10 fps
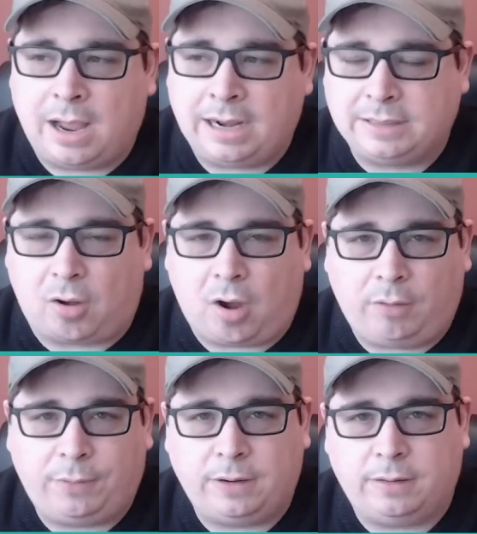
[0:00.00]
uh, and it's
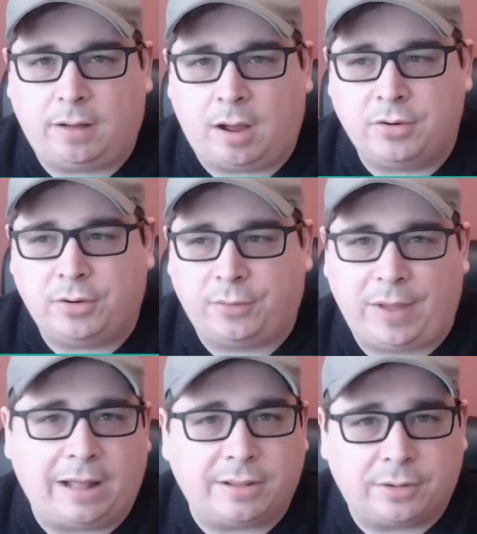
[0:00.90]
often
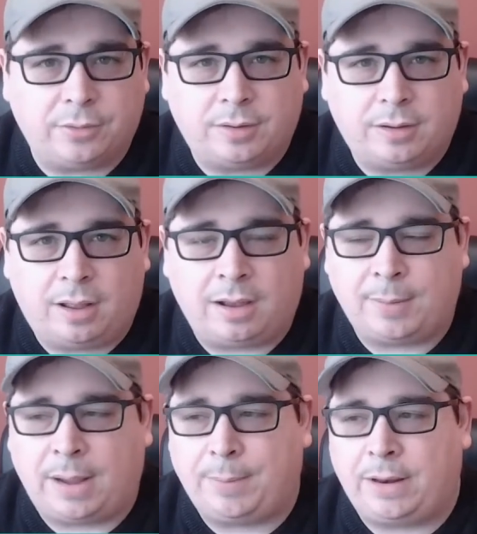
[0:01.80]
undervalued. Uh,
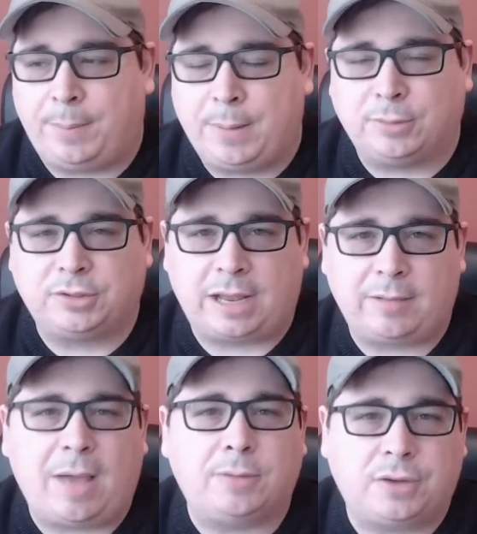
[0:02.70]
in my opinion, people just
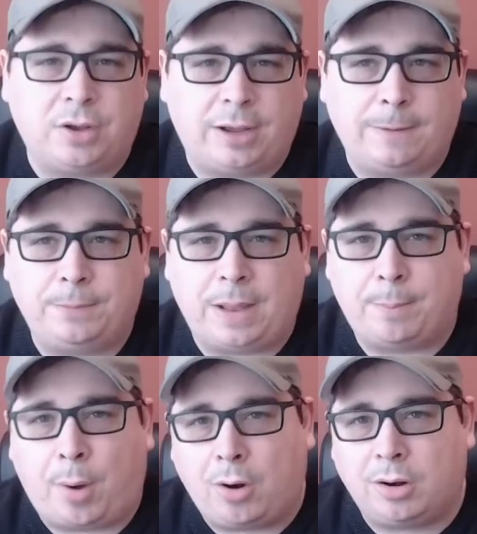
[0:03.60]
say that was good,
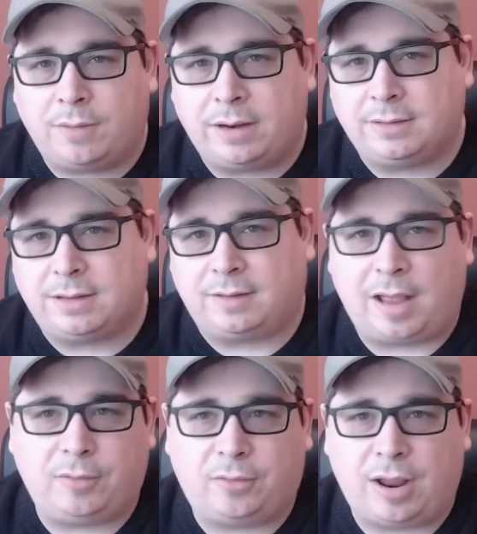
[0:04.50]
and part of it is the
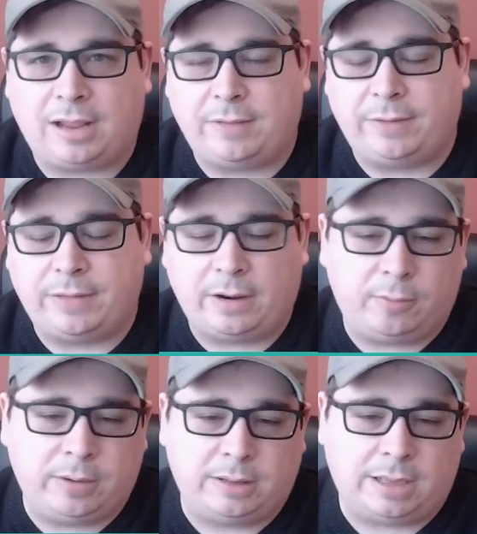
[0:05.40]
soundtrack, even if they
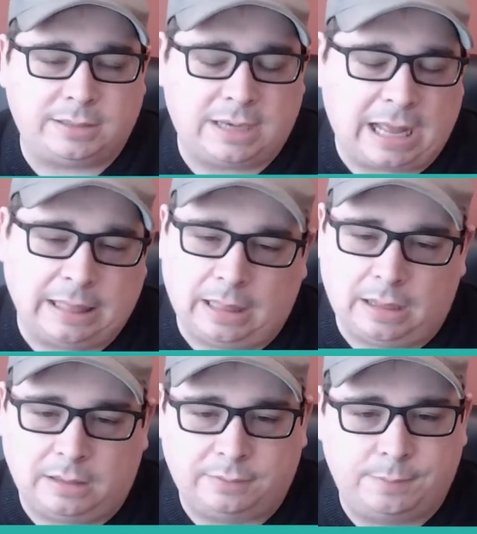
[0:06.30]
don't realize it. I
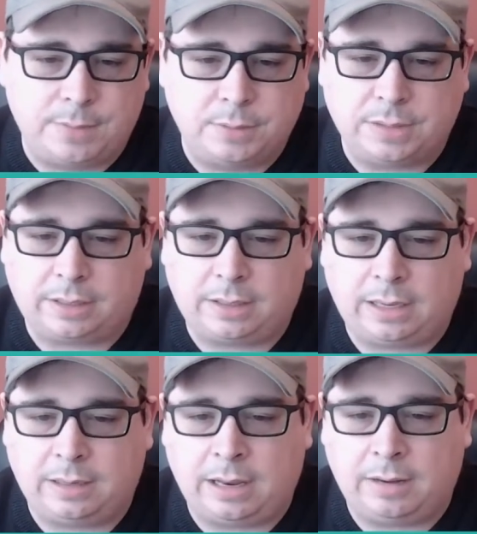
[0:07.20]
love music
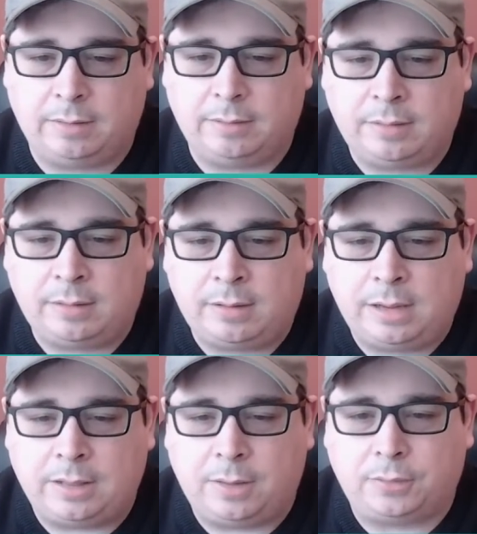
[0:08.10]
in in
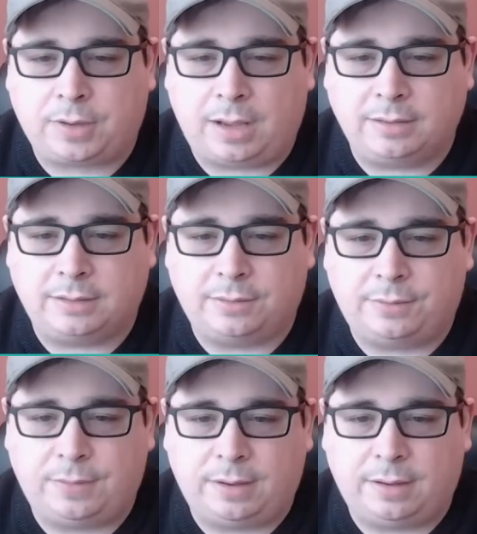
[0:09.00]
in those kinds
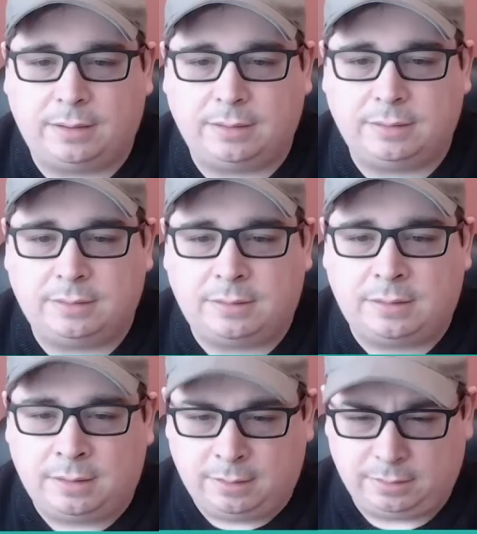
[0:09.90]
of uh,
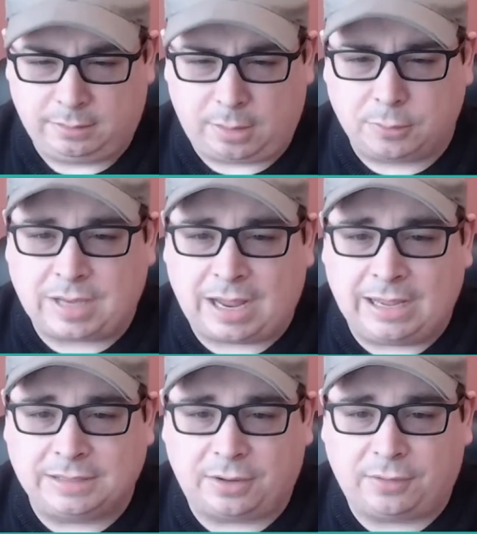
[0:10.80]
those
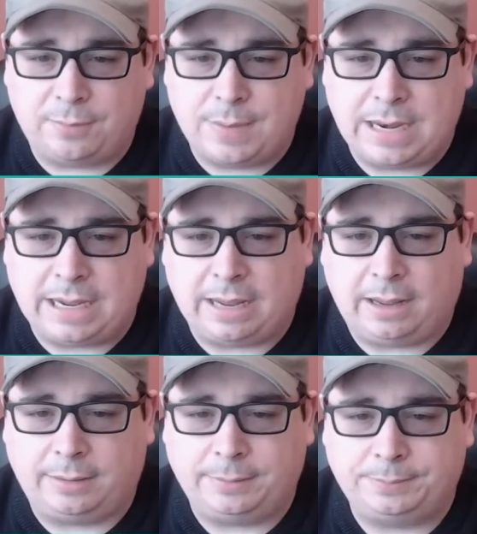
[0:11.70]
kinds of
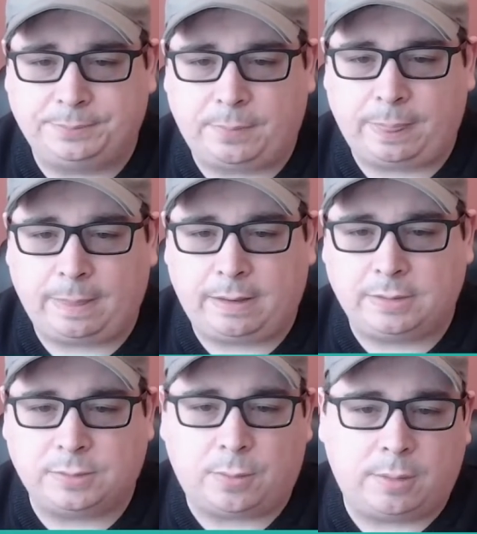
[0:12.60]
media.
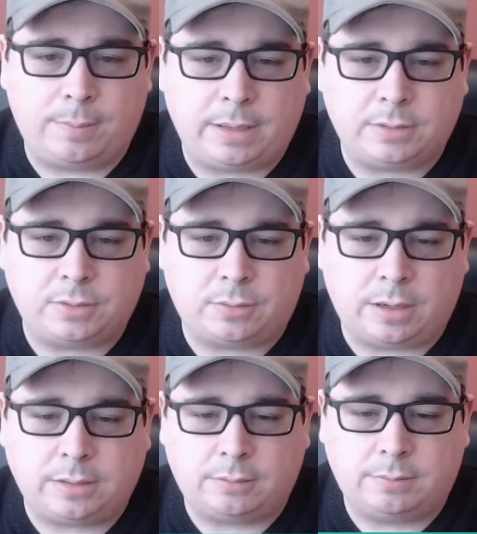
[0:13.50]
I just want to make
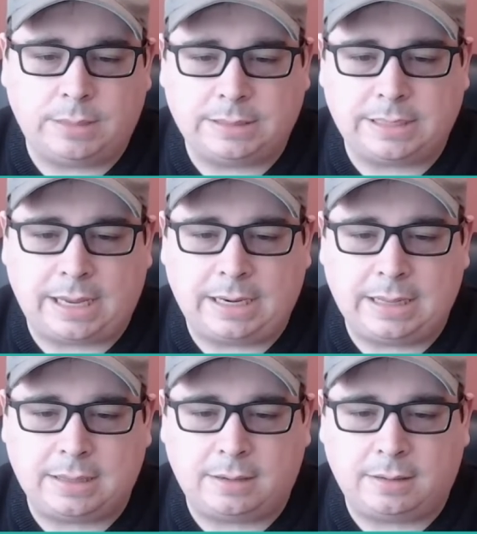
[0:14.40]
sure I don't miss
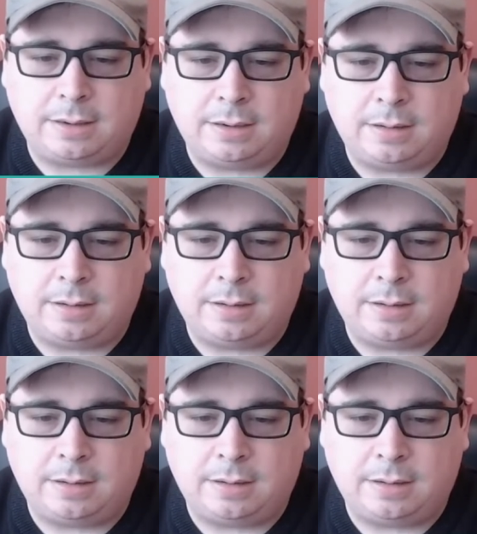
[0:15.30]
anything